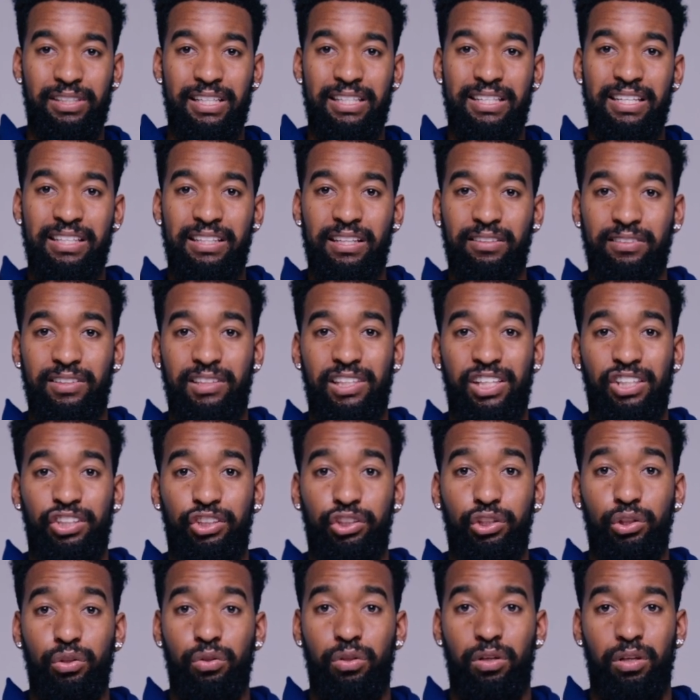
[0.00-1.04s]
to the details of the
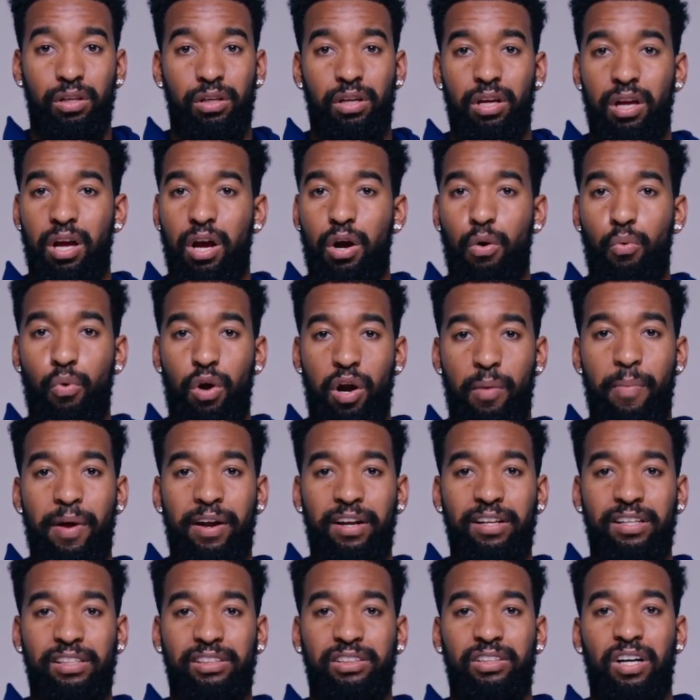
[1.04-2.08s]
shoe, where
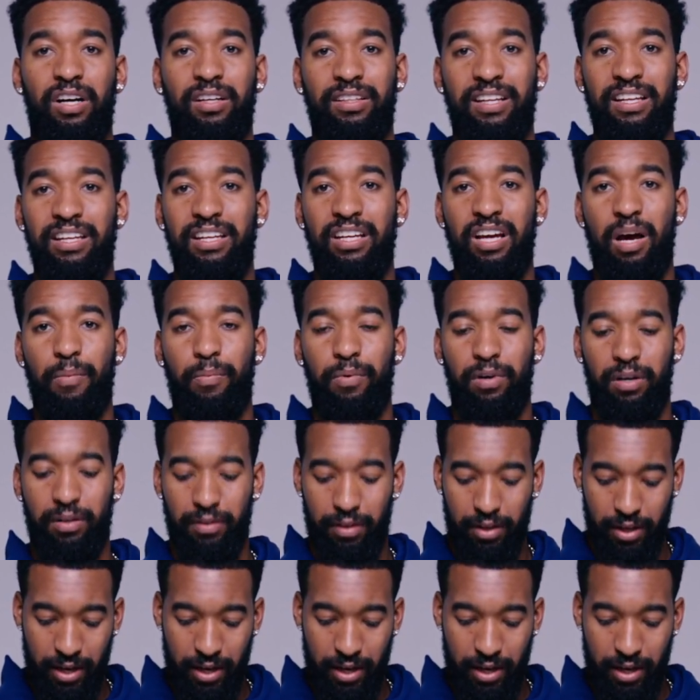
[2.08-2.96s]
better to start than the upper?